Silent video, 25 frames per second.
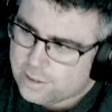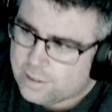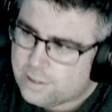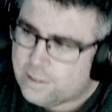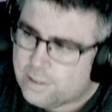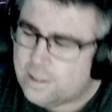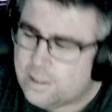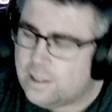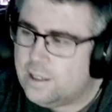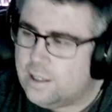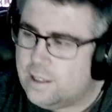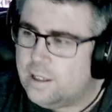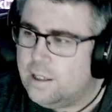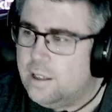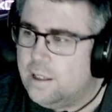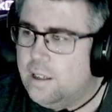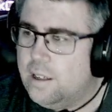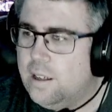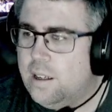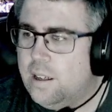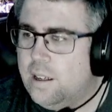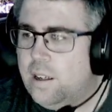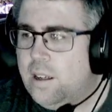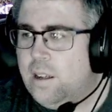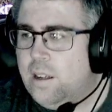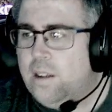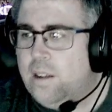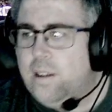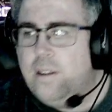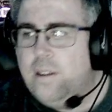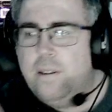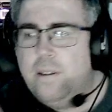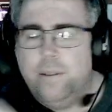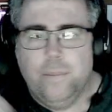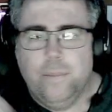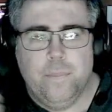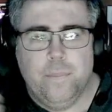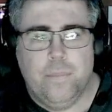they call it a
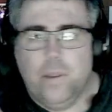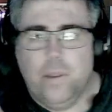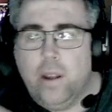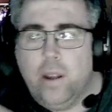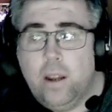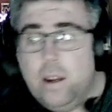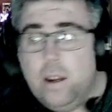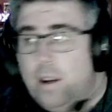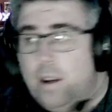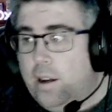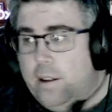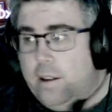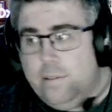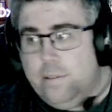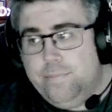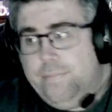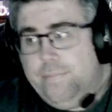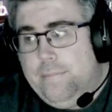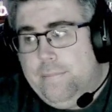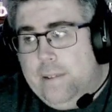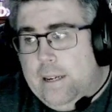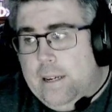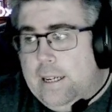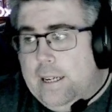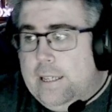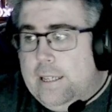runner's high for a reason.